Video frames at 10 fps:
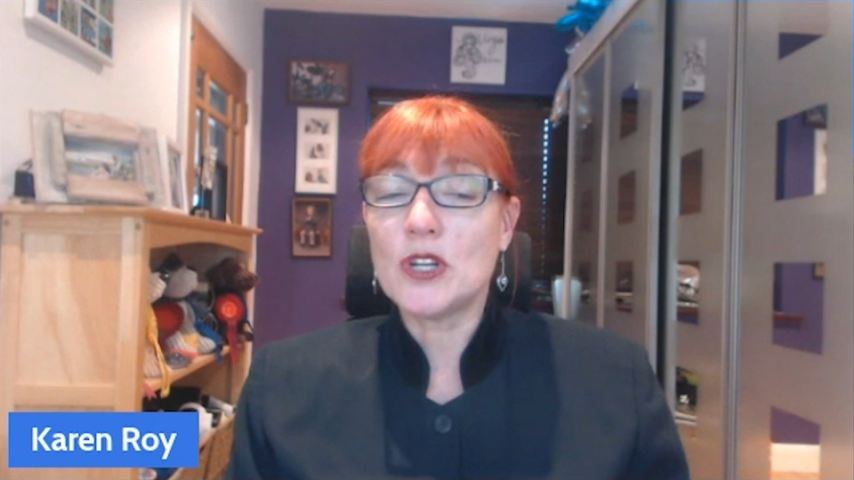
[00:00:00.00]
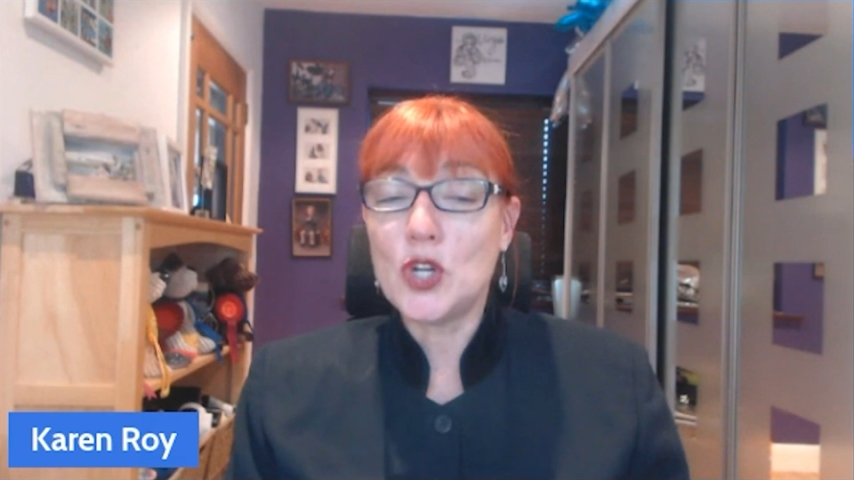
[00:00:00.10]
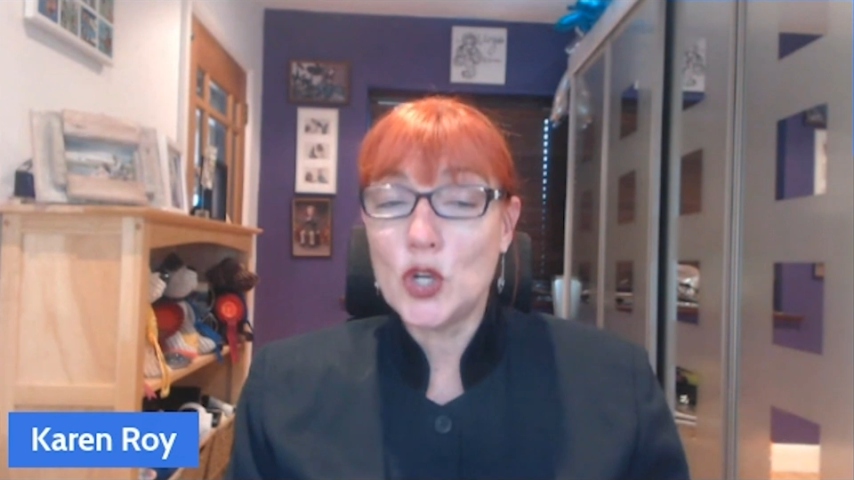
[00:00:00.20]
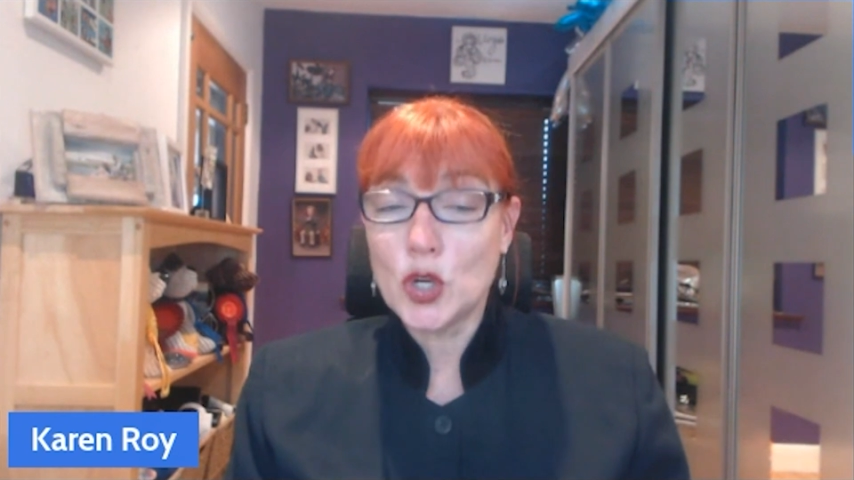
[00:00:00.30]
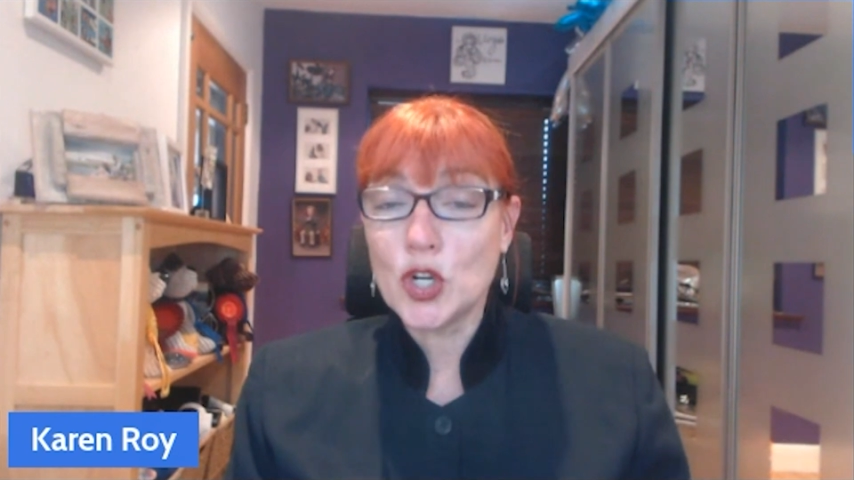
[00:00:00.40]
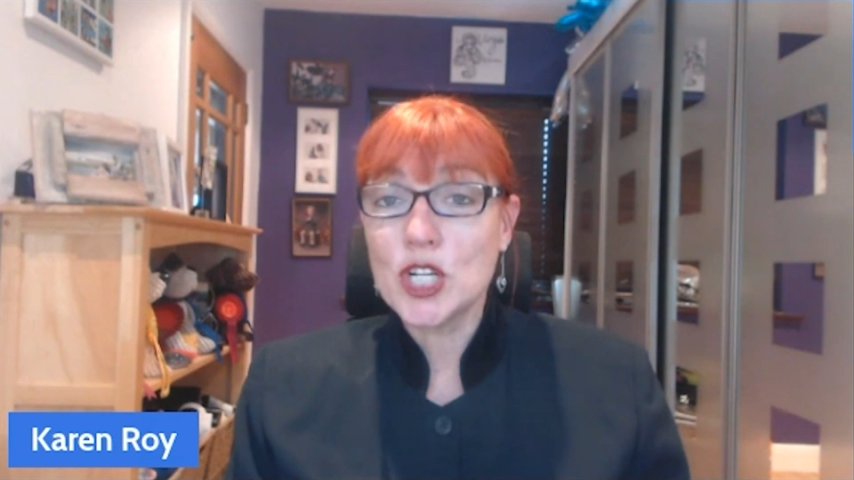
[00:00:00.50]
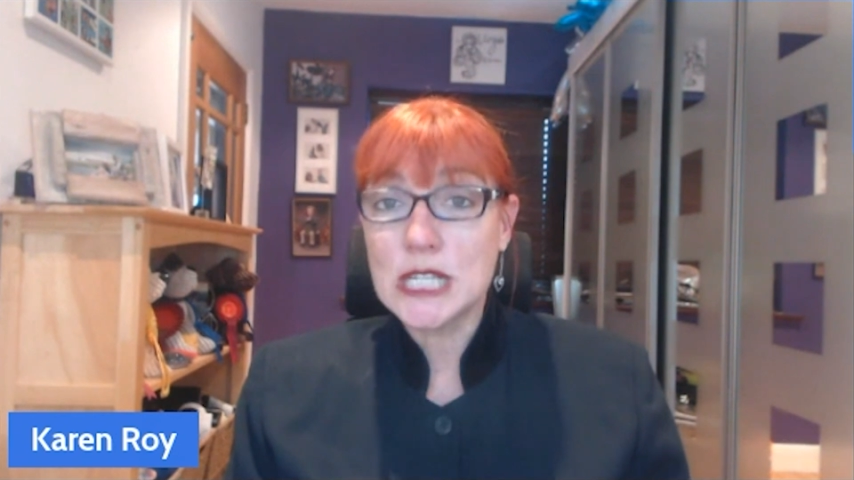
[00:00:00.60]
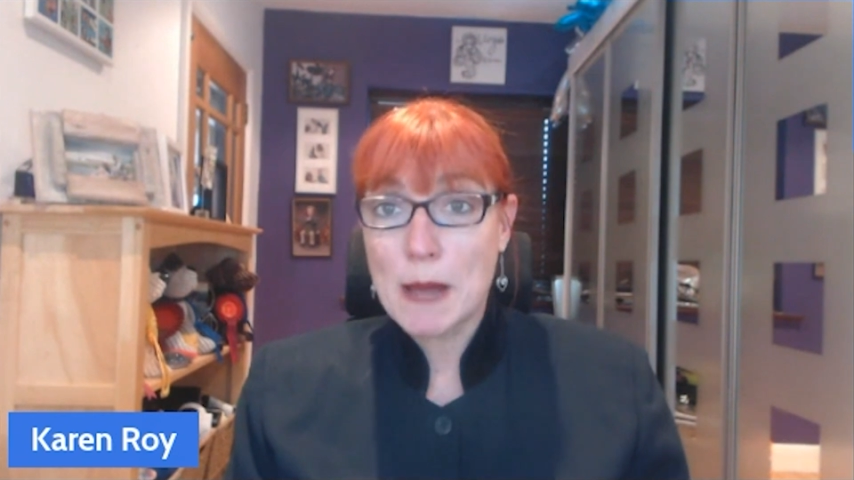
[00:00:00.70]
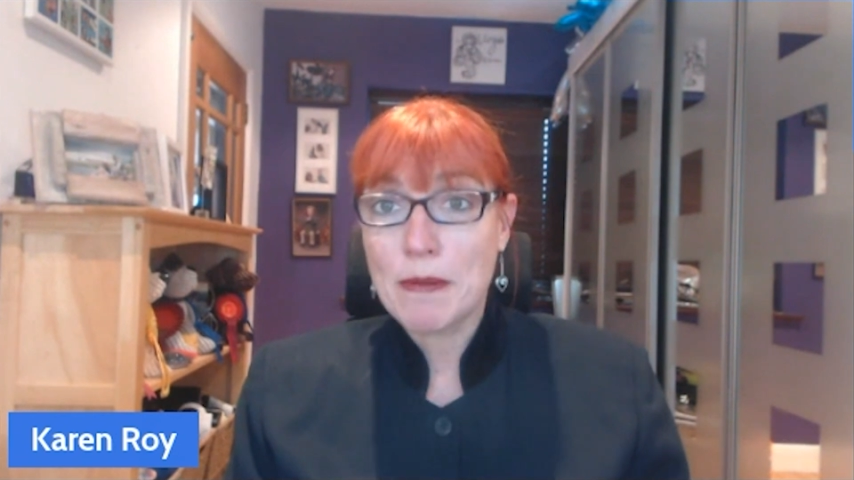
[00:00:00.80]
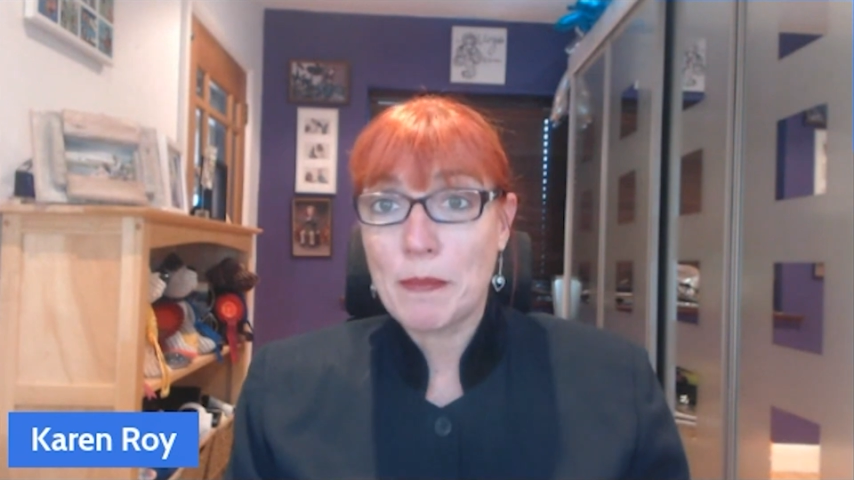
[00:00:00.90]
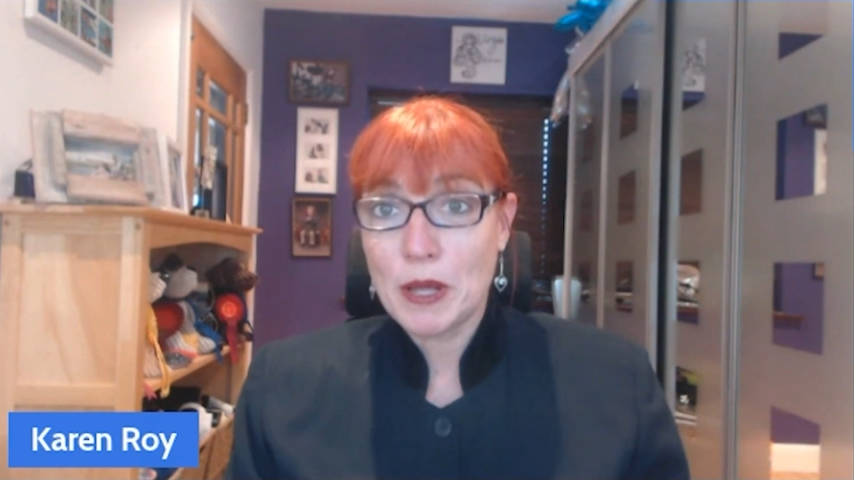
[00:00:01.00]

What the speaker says: look at a type of